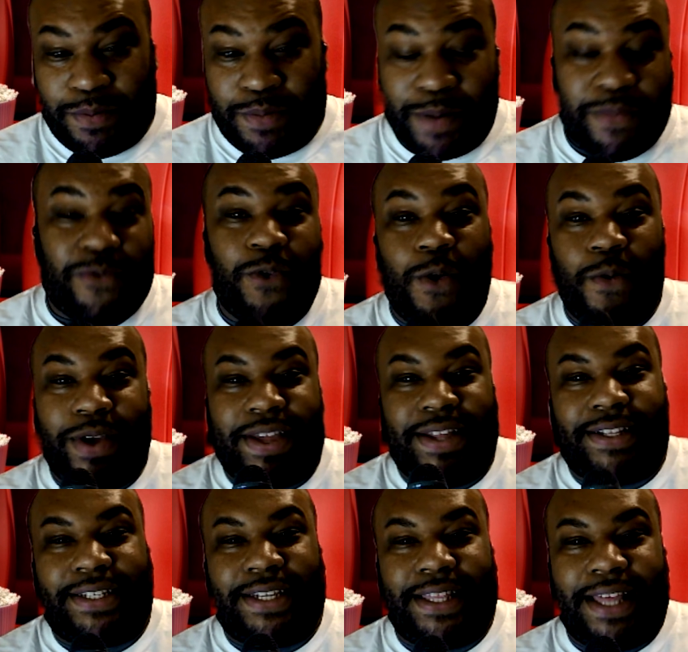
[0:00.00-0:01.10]
But before we get
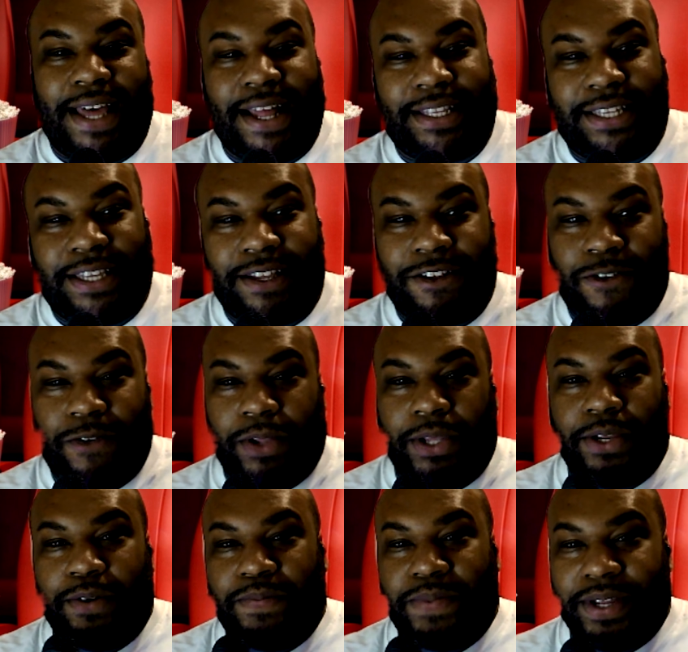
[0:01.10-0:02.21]
into that, a
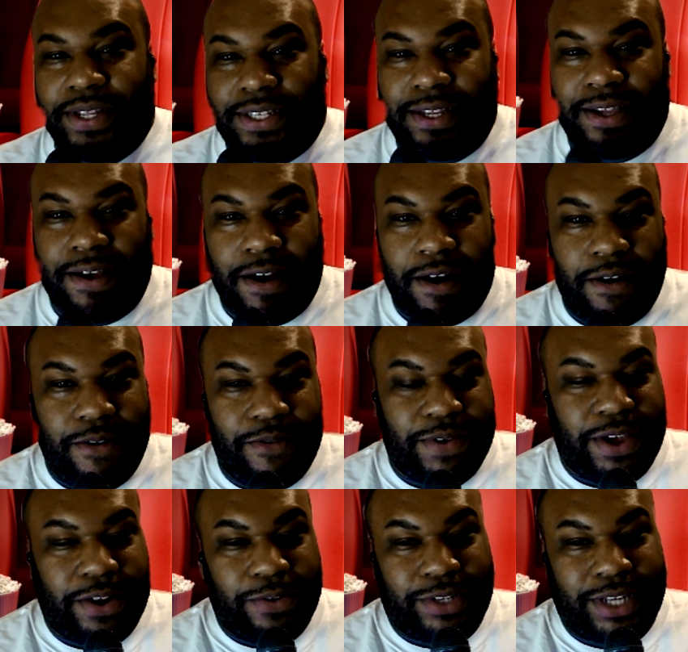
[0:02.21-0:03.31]
little bit of
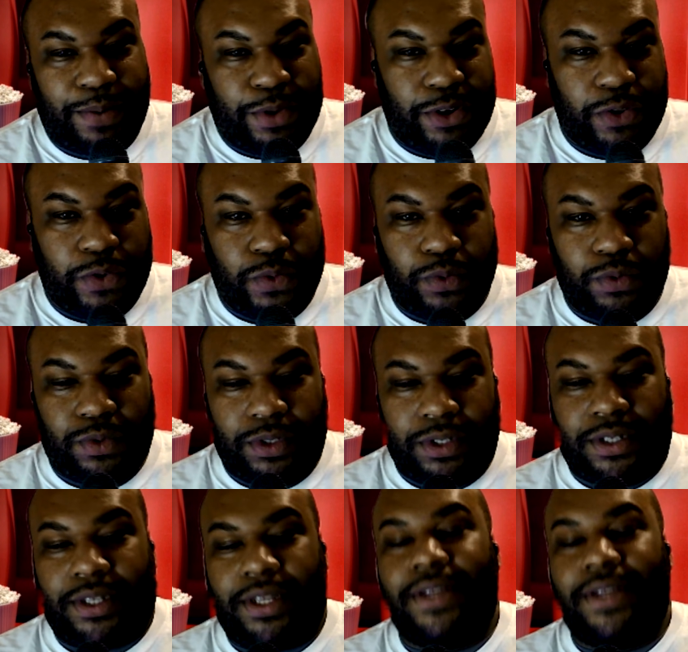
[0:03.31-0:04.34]
entertainment news.